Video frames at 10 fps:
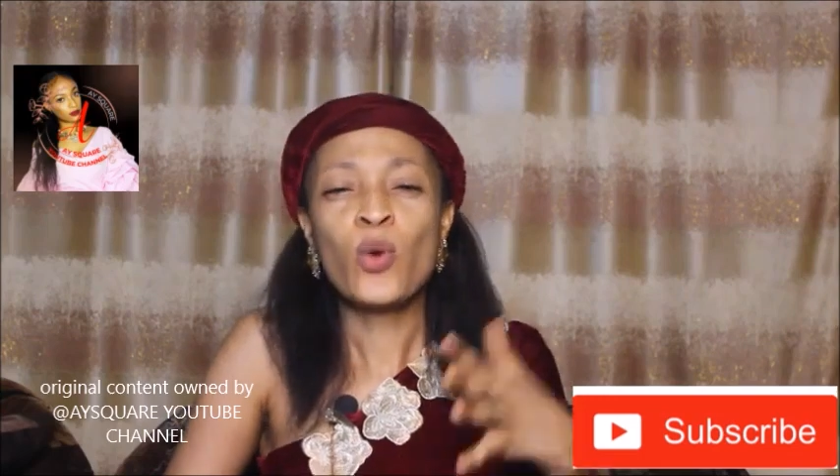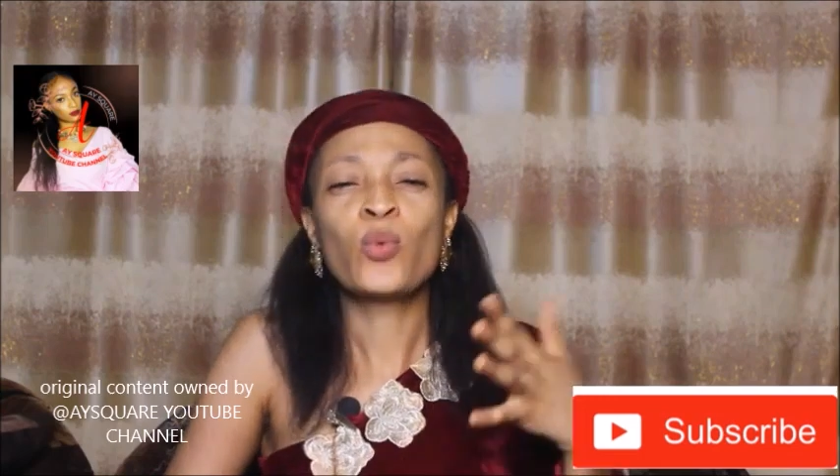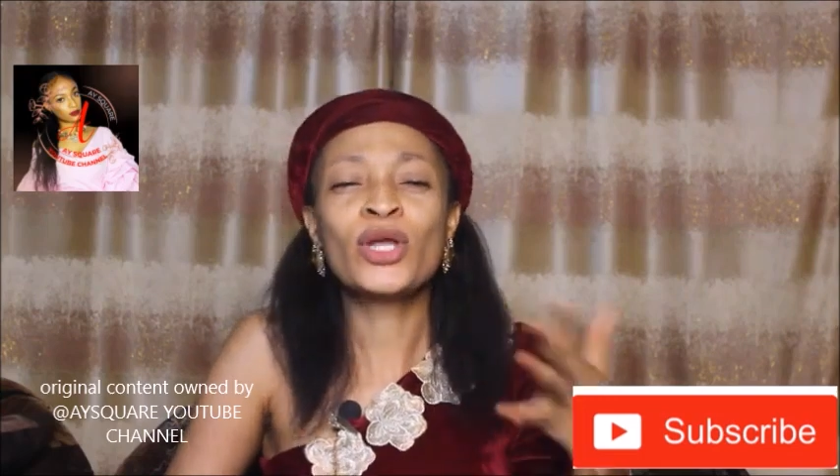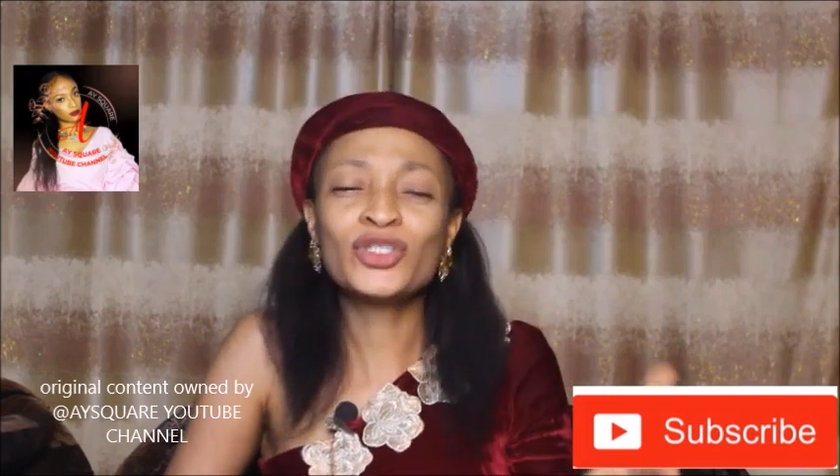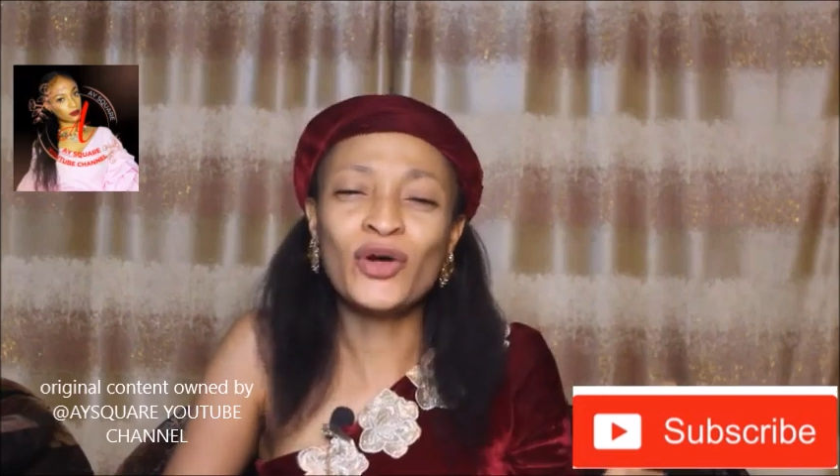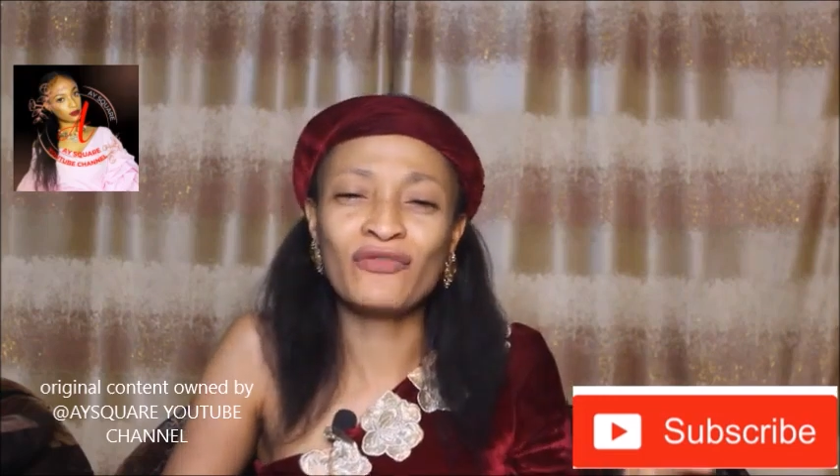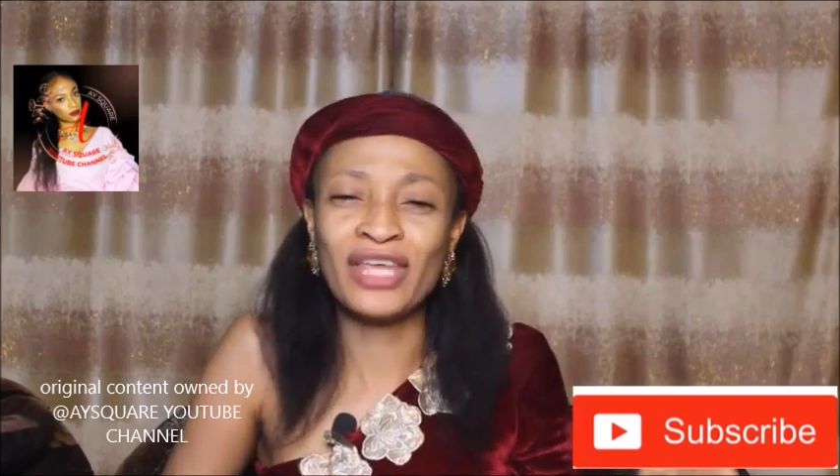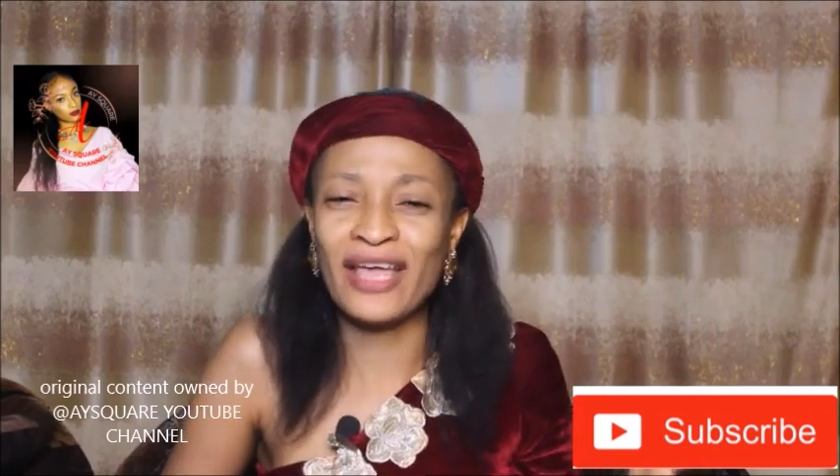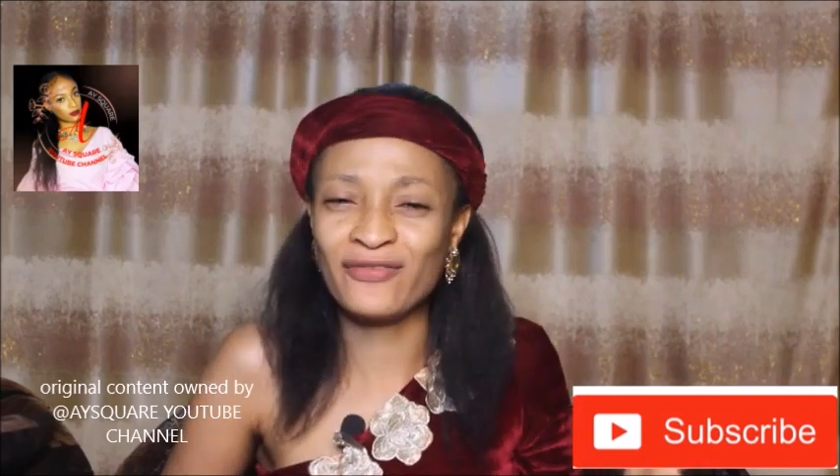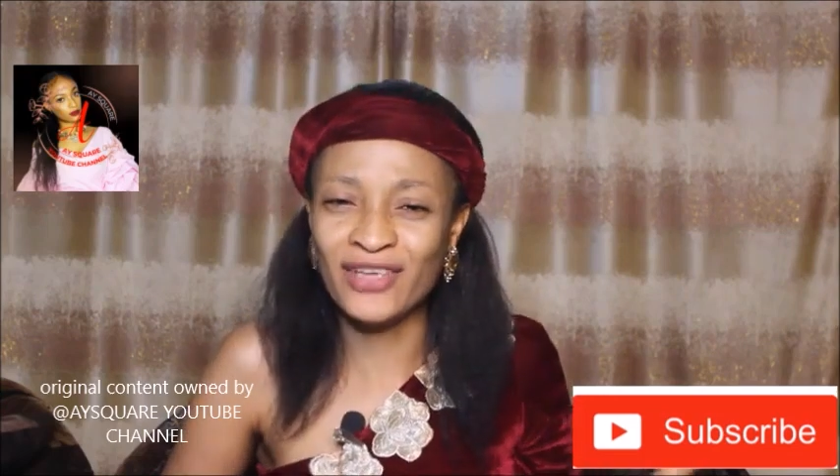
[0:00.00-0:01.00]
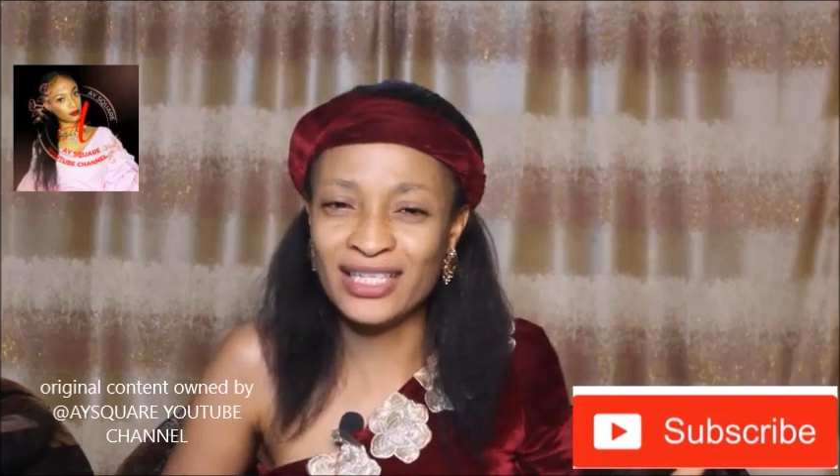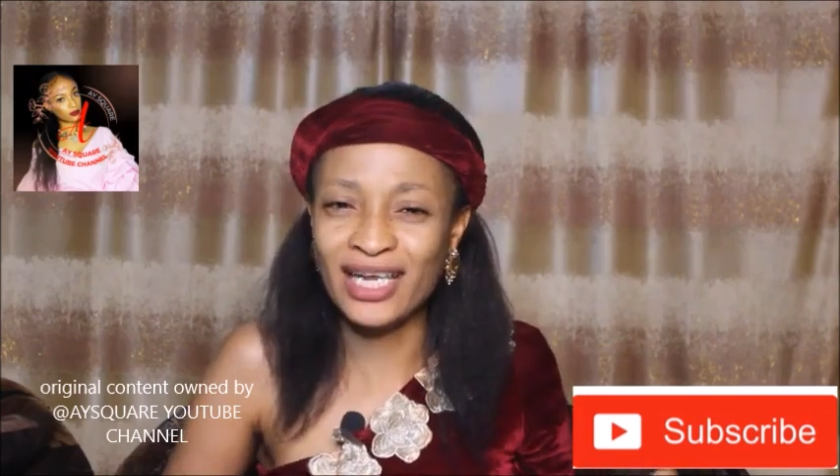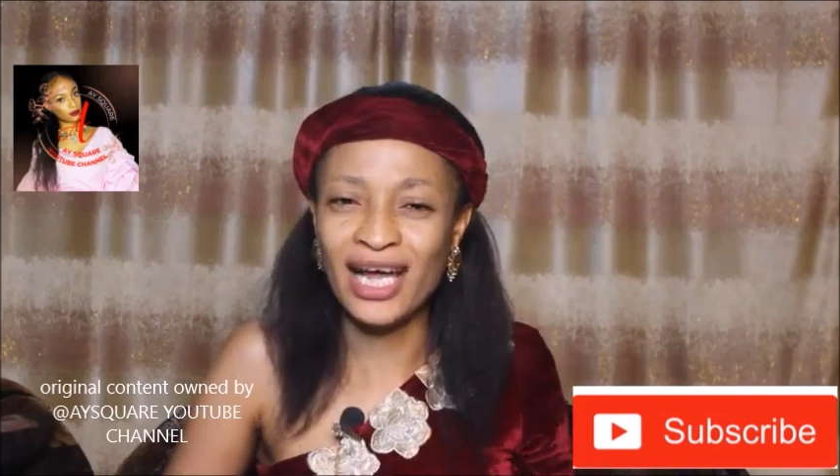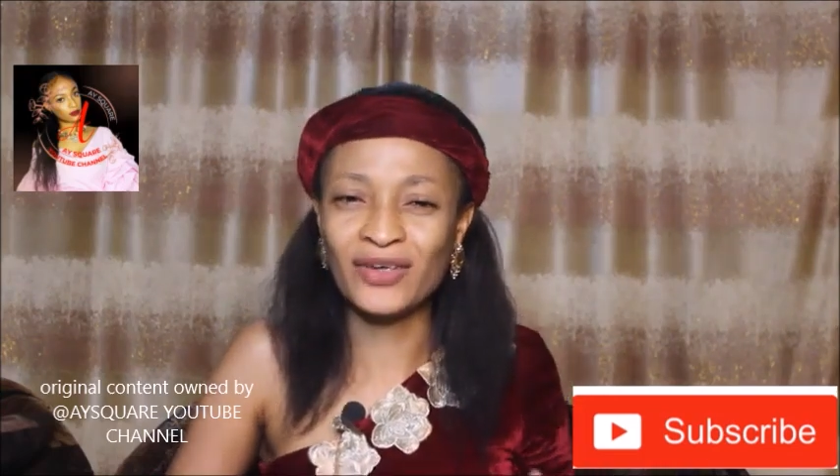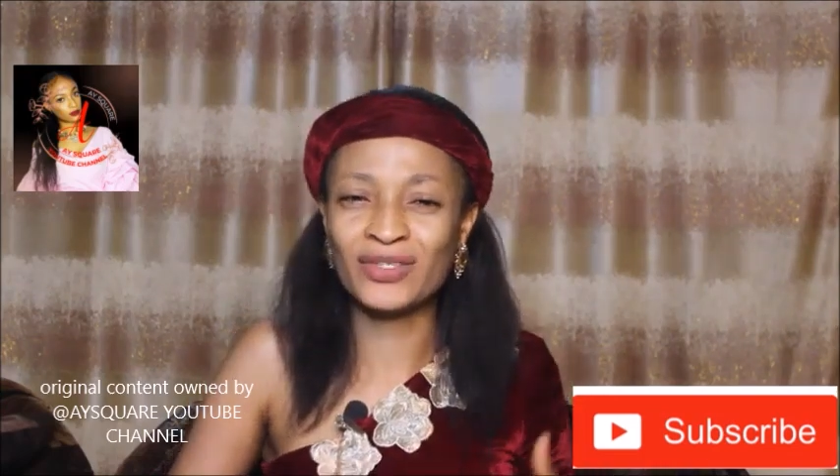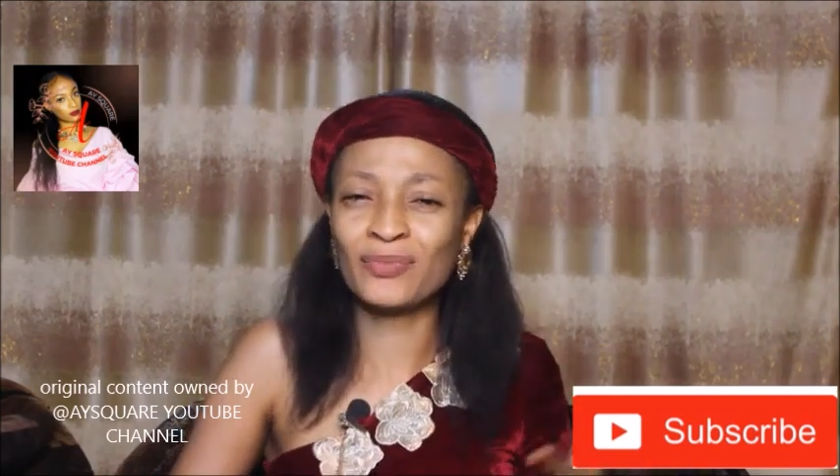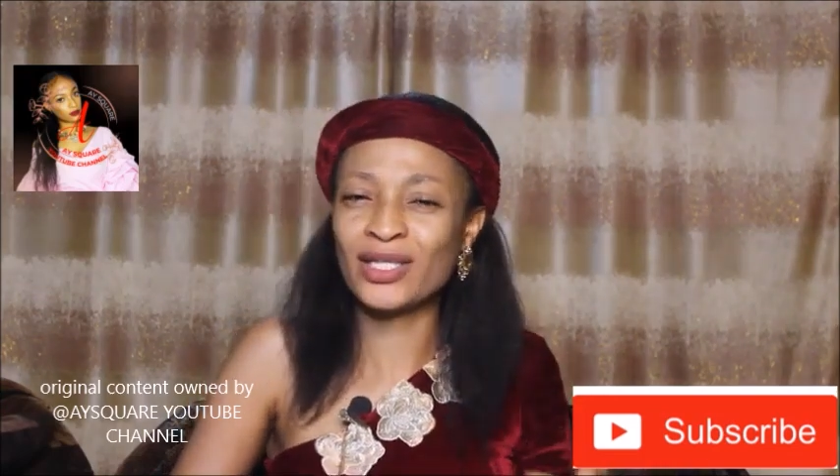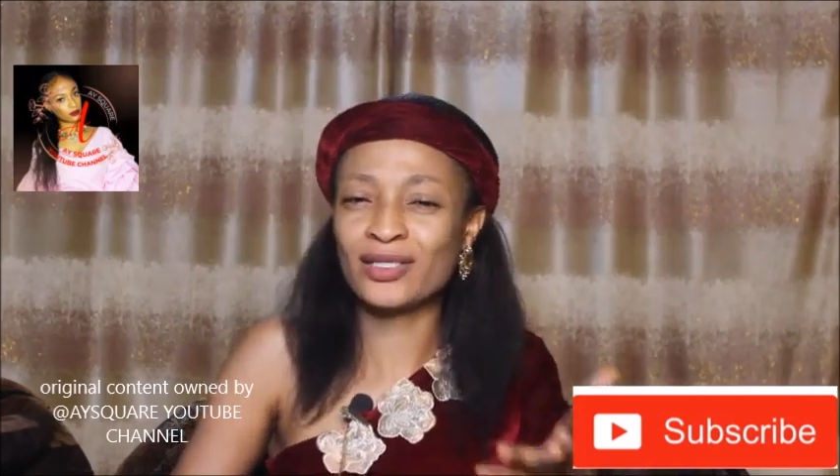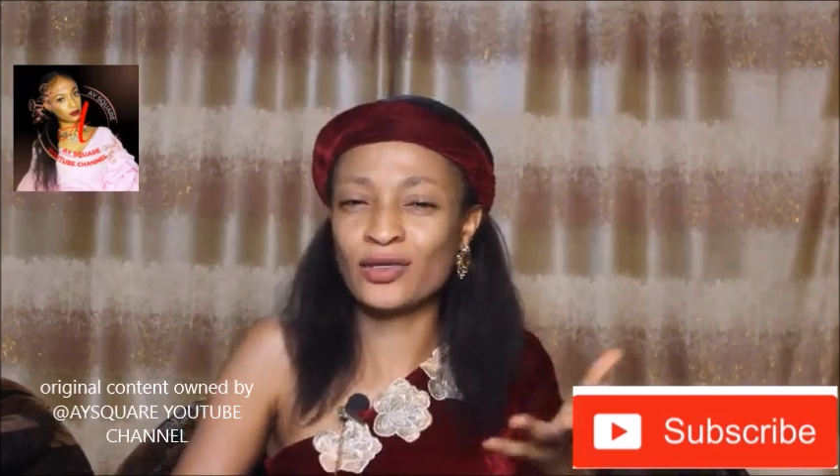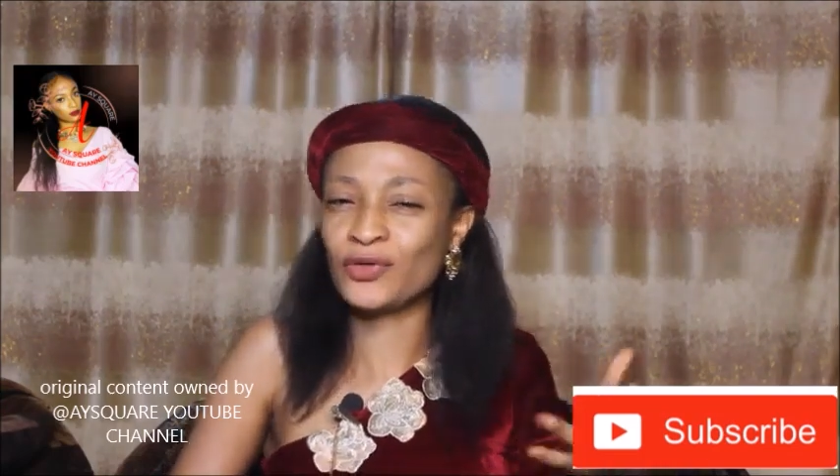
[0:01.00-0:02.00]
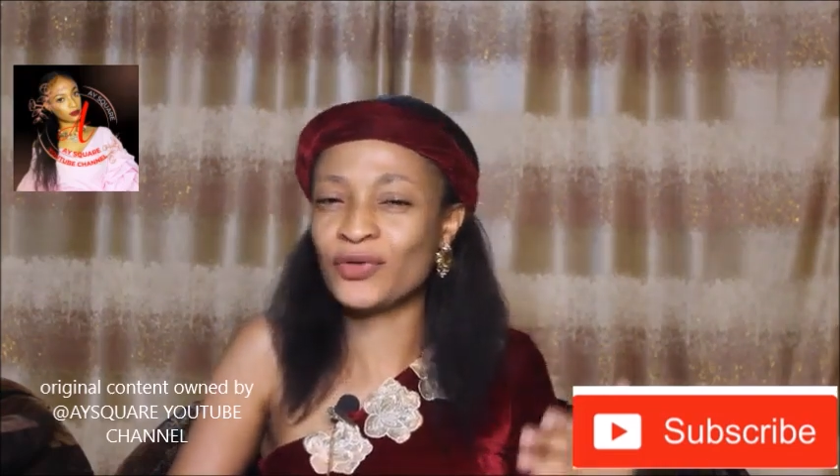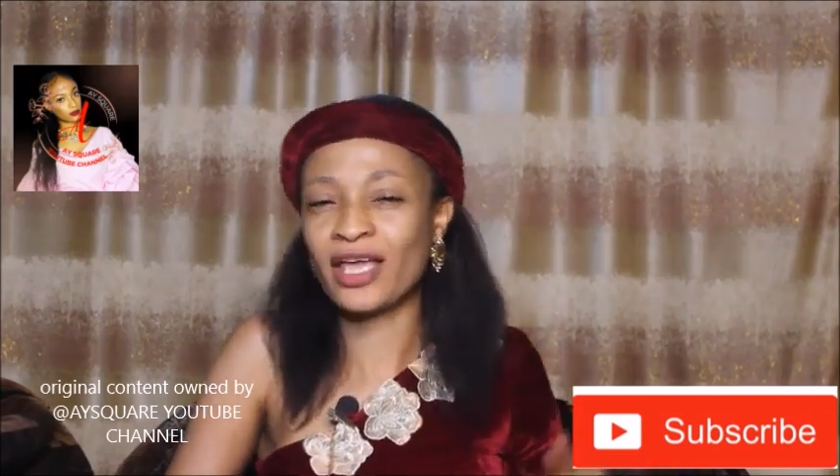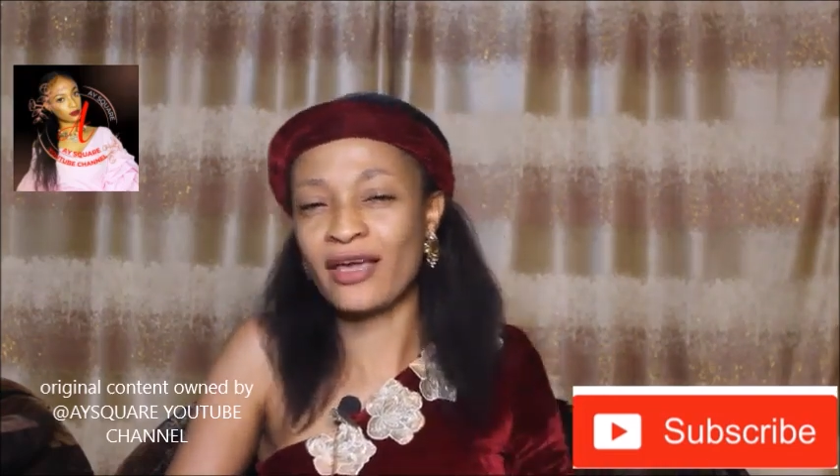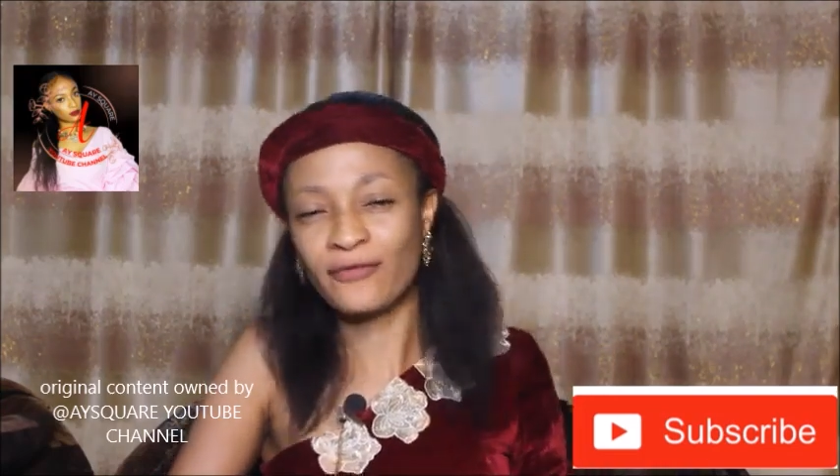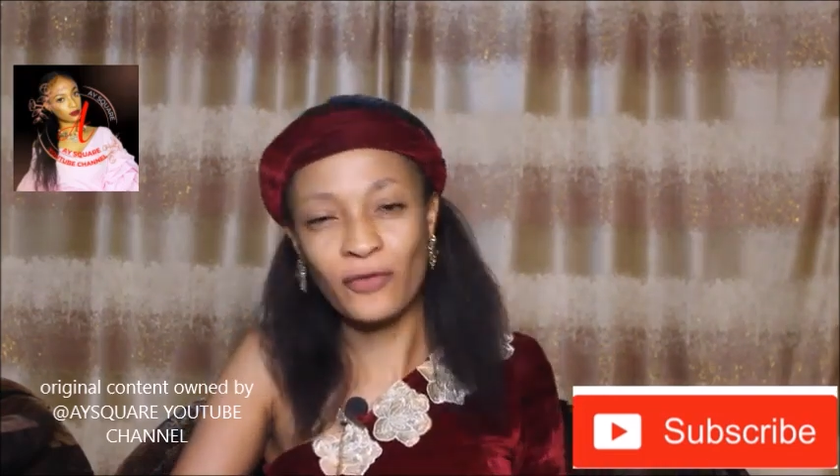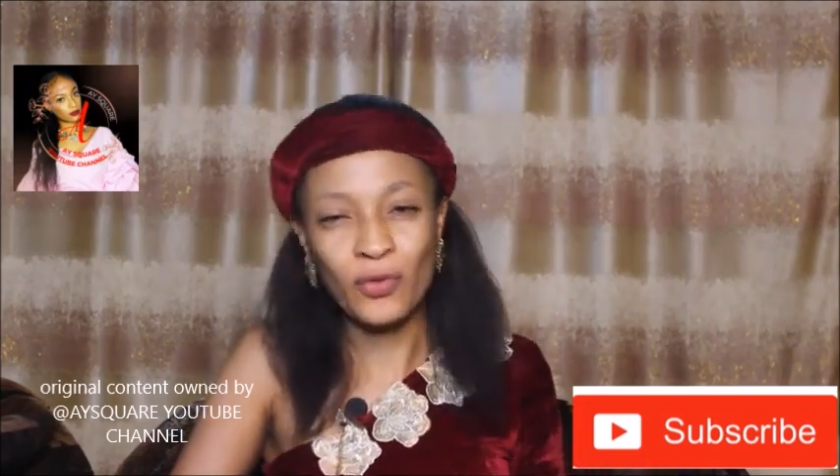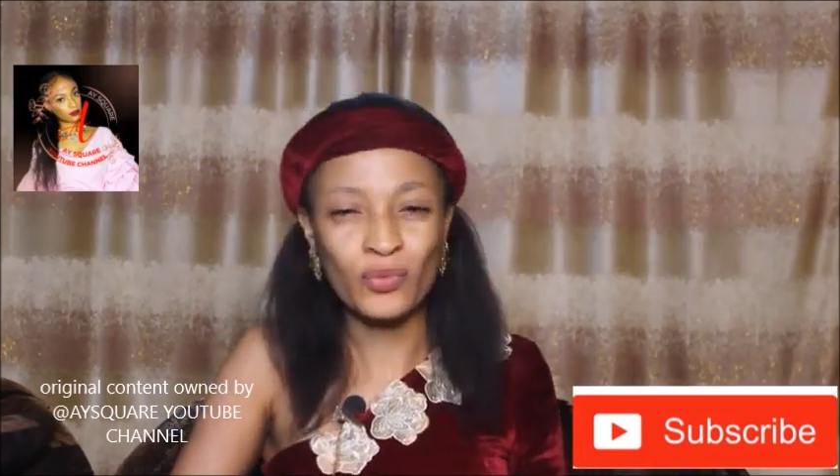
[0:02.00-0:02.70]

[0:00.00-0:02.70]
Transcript: which of the evicted housemates did you care for